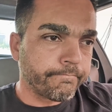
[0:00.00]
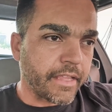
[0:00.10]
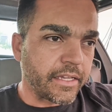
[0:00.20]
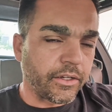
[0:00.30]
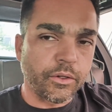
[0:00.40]

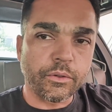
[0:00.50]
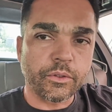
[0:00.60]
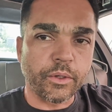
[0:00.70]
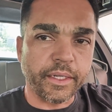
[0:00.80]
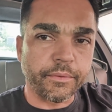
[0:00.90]
don't know
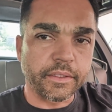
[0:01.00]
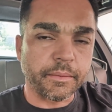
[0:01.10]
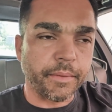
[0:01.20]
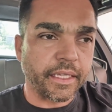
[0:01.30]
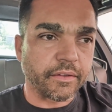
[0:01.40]
quite what to
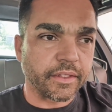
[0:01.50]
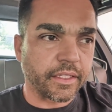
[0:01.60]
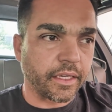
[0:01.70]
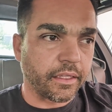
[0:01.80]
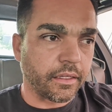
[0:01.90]
make of it
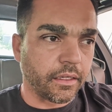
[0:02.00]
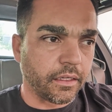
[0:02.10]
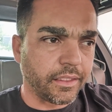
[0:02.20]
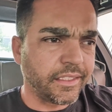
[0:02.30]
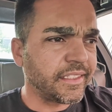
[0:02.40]
yet.
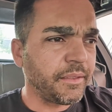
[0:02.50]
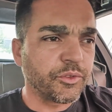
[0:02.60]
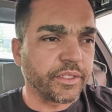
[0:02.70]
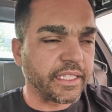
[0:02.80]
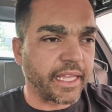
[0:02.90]
It just seems
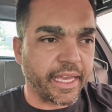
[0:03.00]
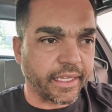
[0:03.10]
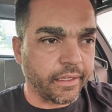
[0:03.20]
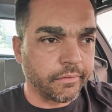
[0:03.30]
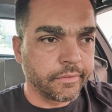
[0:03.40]
really
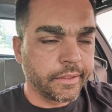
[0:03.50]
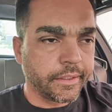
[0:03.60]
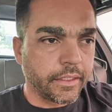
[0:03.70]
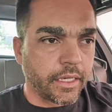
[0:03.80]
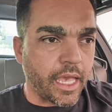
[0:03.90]
laggy.
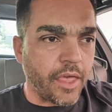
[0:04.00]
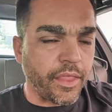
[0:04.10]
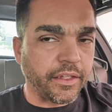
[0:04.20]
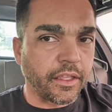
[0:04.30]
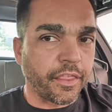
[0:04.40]
And
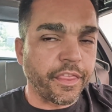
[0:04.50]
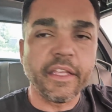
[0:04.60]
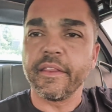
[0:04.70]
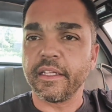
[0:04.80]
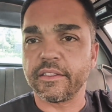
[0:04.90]
then the other
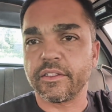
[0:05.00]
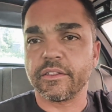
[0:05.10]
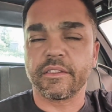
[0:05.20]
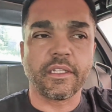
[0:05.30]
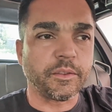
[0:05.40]
thing that's
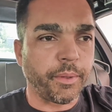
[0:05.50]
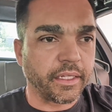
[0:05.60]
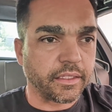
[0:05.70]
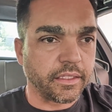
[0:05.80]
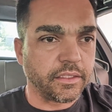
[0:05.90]

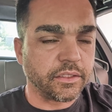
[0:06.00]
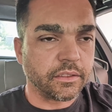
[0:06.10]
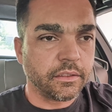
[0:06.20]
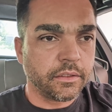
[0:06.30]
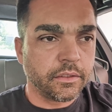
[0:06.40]
suspect is
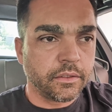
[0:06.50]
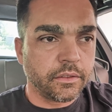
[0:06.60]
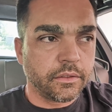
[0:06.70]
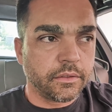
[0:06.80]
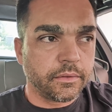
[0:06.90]

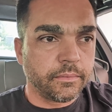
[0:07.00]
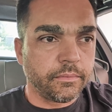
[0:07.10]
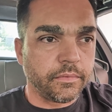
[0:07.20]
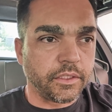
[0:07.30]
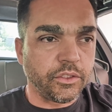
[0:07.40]

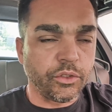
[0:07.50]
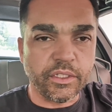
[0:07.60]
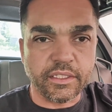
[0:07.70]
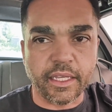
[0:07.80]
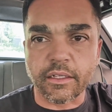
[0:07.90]
the duty
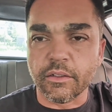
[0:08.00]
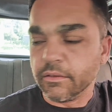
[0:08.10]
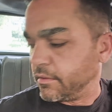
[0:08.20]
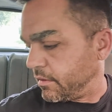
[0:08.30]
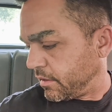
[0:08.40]
cycle
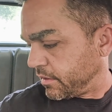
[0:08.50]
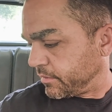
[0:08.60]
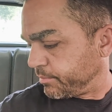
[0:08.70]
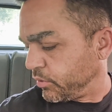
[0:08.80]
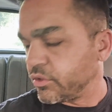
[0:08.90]
on the
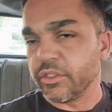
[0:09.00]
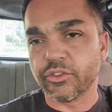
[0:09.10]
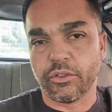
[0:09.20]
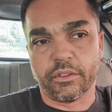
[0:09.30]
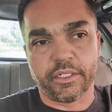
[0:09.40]
boost
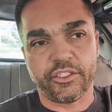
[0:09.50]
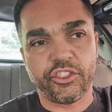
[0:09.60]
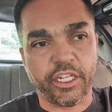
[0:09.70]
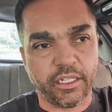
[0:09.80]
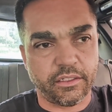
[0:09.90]
controller has
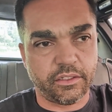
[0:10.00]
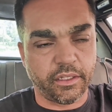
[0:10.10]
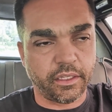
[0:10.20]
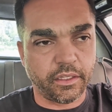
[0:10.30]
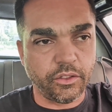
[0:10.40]
changed.
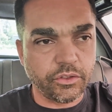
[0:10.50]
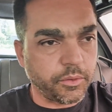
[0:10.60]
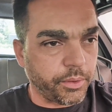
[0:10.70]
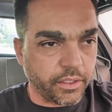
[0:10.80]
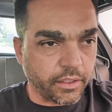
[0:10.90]
Like, it used to
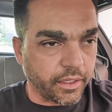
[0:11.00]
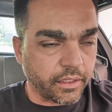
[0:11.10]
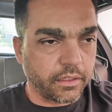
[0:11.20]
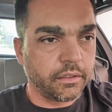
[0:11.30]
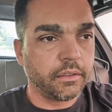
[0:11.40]
be like